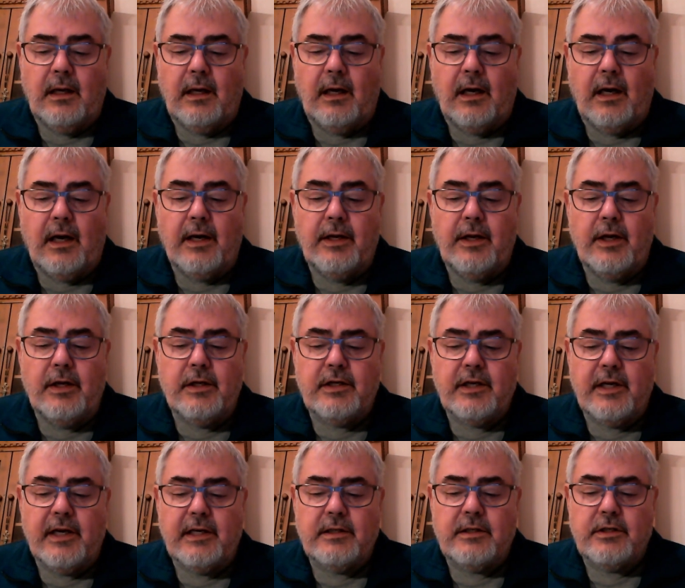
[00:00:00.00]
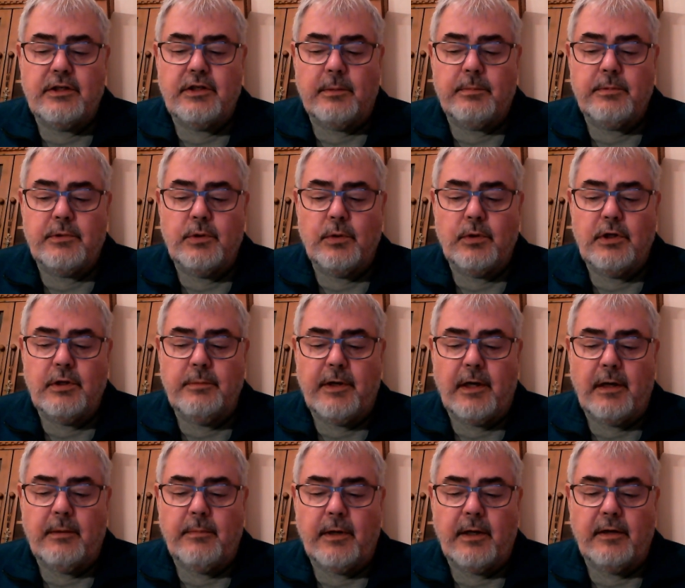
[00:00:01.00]
I learned I had to stop talking
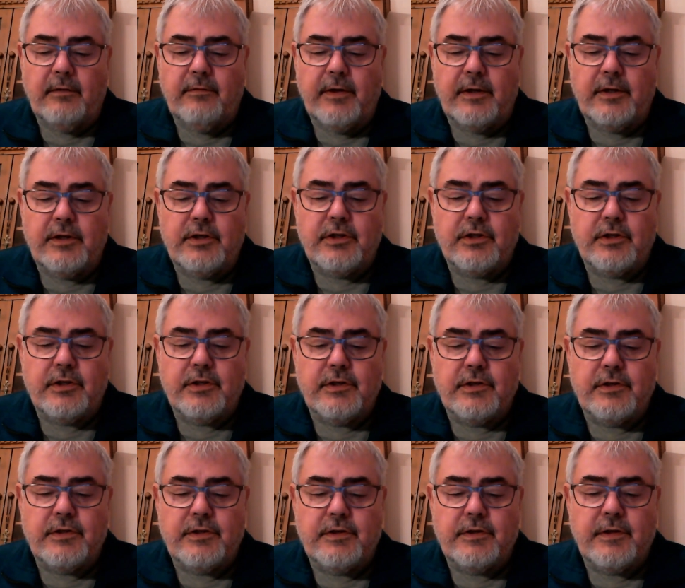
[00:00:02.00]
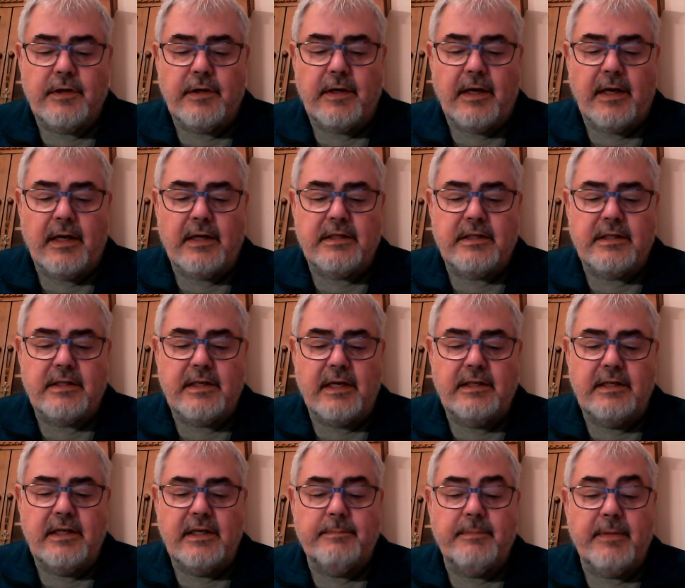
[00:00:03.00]
about my adventures as they
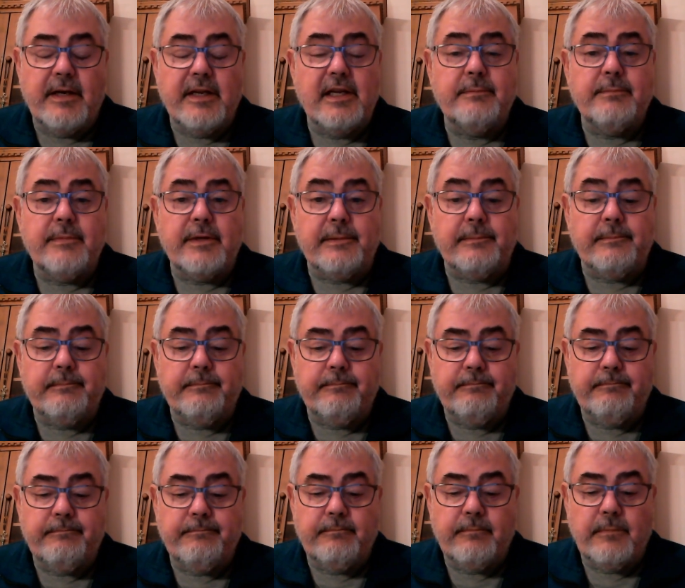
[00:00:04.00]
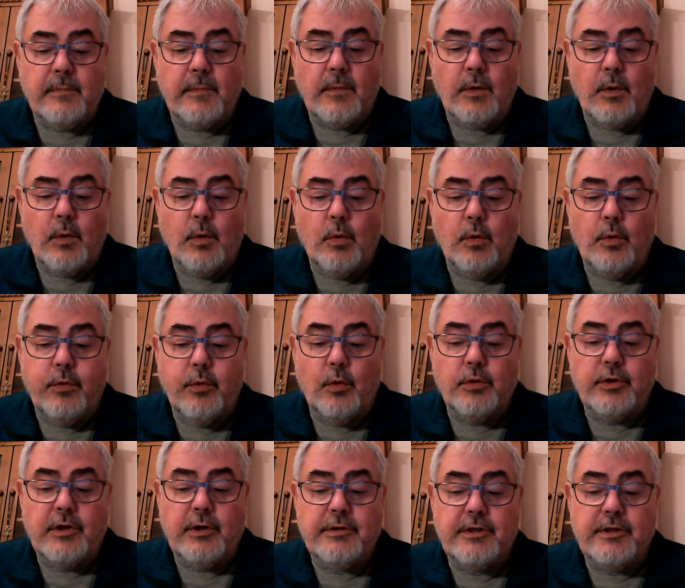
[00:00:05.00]
didn't believe me or thought I was